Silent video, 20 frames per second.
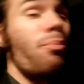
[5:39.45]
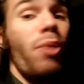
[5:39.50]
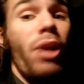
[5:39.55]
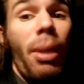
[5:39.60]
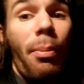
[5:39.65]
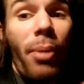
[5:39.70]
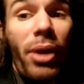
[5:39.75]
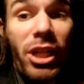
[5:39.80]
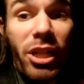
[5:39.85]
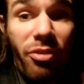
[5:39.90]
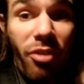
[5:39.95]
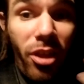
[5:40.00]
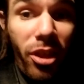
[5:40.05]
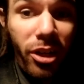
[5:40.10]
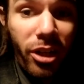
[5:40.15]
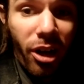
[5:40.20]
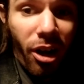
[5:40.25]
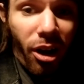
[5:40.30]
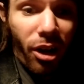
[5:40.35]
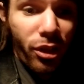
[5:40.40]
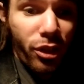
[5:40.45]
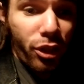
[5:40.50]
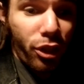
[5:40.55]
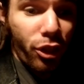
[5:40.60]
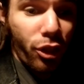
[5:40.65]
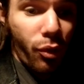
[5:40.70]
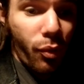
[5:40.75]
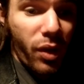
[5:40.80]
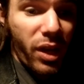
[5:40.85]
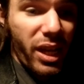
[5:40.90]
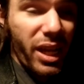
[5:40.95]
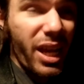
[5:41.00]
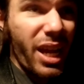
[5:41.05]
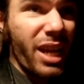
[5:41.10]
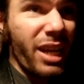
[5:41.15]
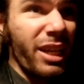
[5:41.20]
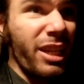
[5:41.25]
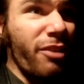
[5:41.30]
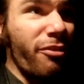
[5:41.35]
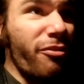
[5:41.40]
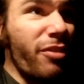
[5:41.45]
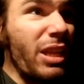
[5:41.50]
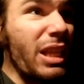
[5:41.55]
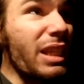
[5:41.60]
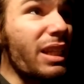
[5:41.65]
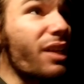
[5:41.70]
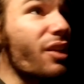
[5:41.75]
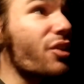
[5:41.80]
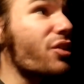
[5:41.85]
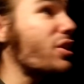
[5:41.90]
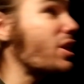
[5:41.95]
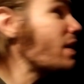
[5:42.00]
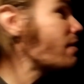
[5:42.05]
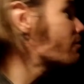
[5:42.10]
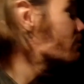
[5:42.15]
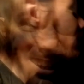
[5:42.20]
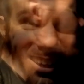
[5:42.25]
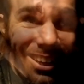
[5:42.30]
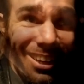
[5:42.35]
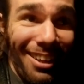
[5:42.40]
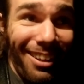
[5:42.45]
when a bunch of other cars are doing it, you feel a little safer.